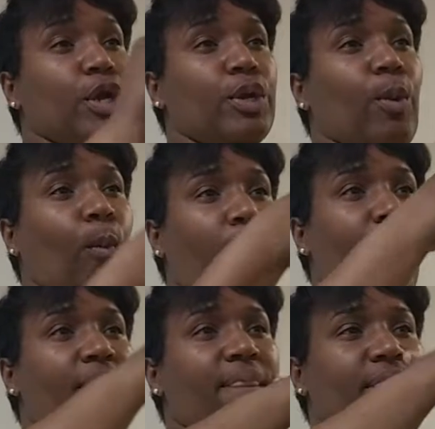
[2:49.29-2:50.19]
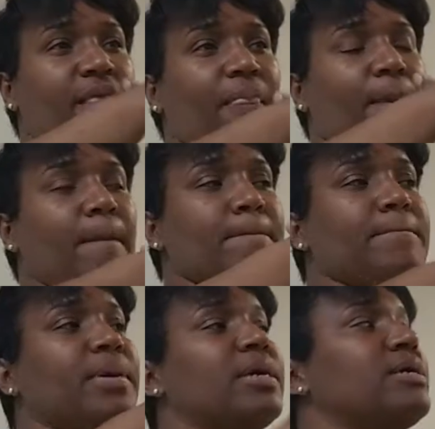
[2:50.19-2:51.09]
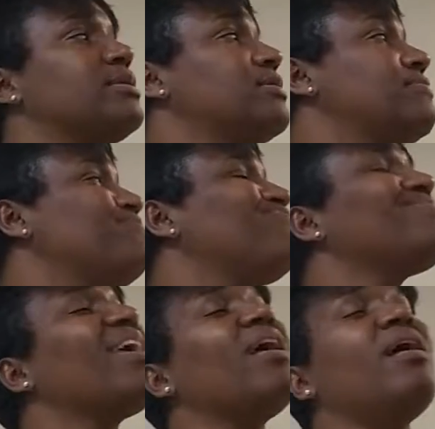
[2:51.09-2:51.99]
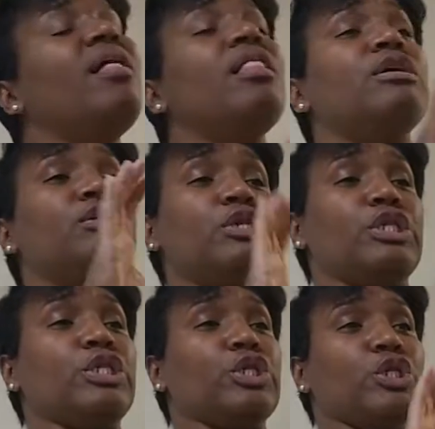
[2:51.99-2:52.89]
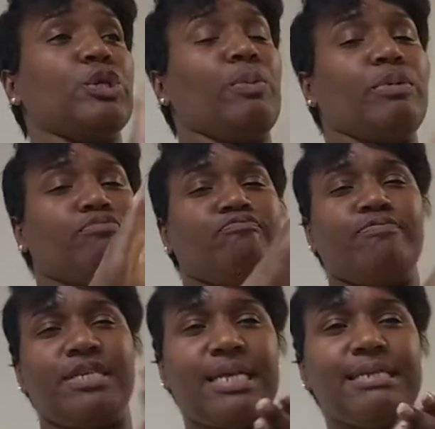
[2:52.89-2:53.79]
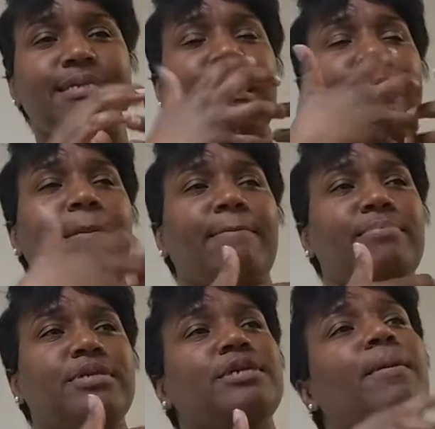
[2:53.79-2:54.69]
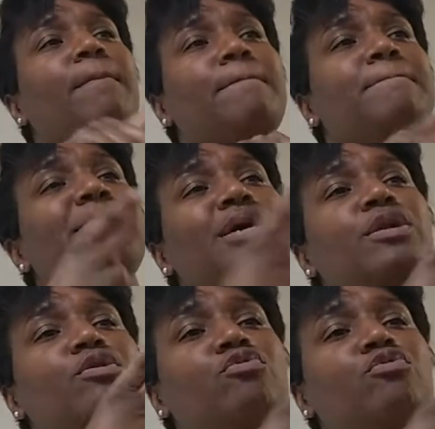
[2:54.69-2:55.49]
There are some chemical sanitizing machines. They just run at a lot lower temp because of the chemical they're using.